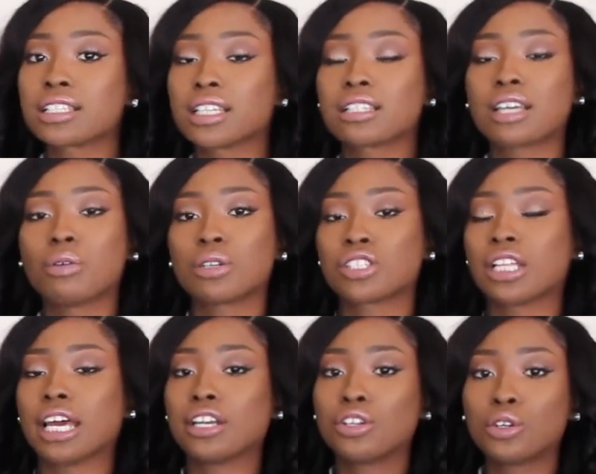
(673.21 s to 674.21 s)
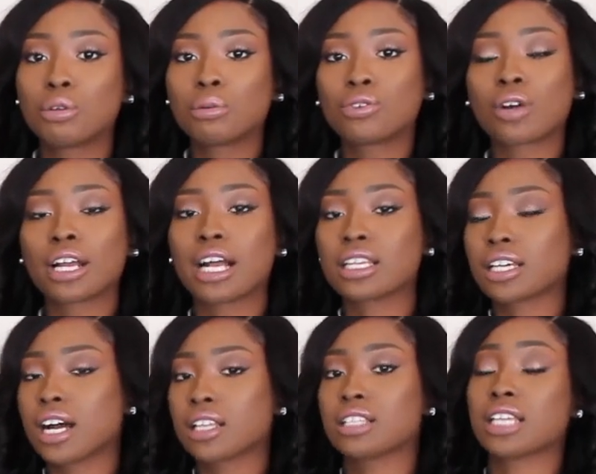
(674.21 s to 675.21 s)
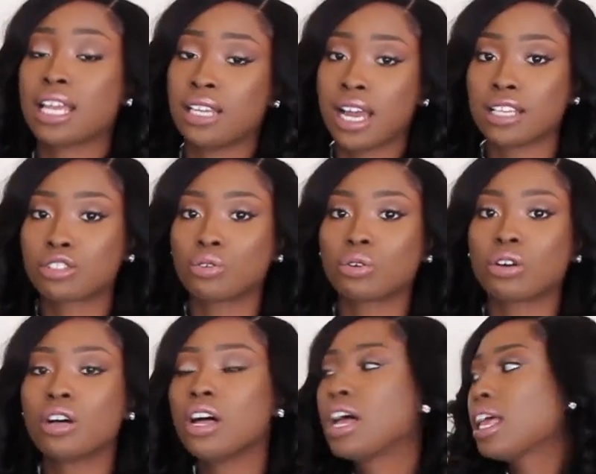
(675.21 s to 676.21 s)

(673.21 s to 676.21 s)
things I wish that I knew before I got to college and high school.